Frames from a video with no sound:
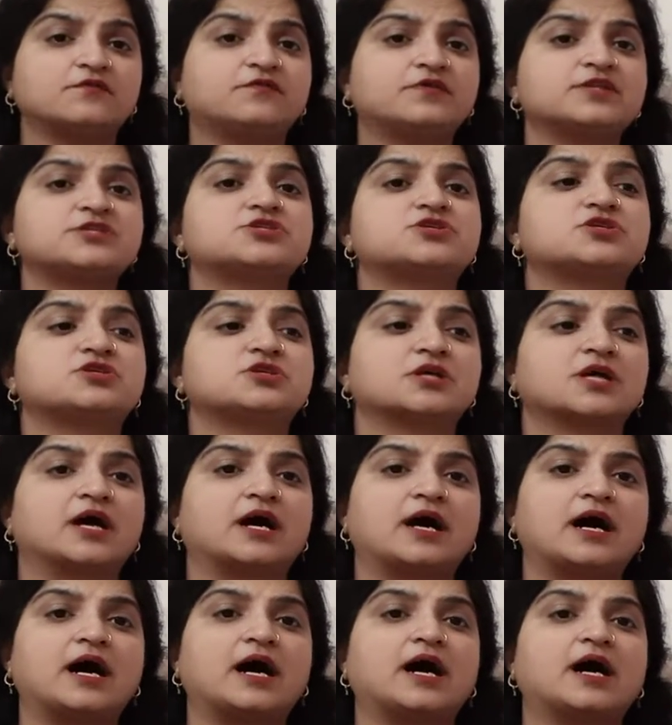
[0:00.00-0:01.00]
which
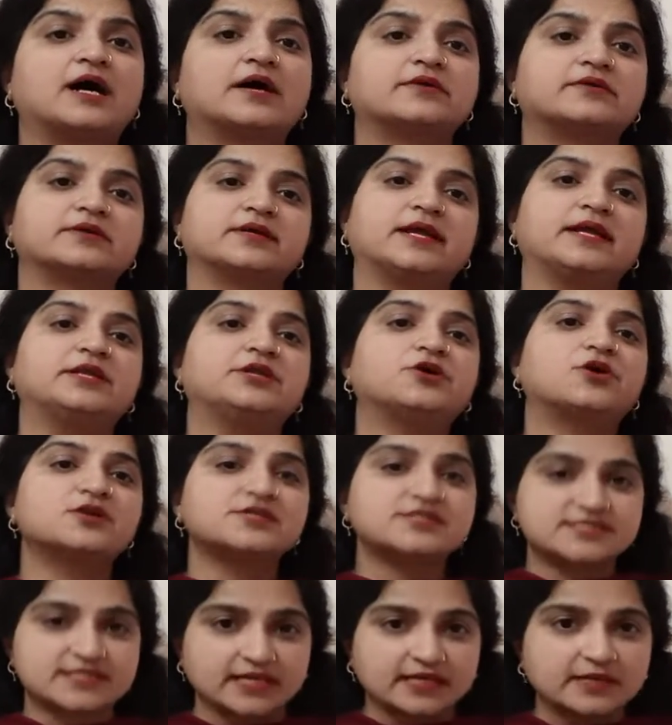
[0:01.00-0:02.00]
are in
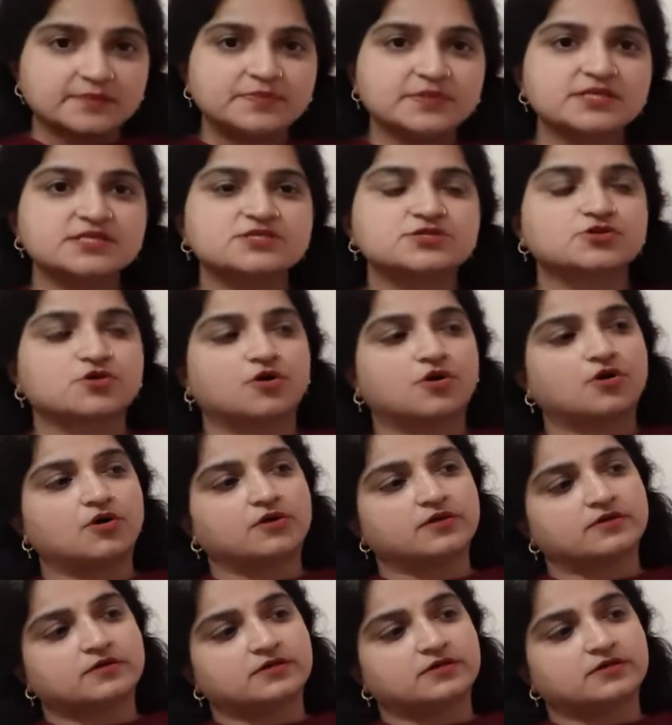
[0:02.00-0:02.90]
your syllabus or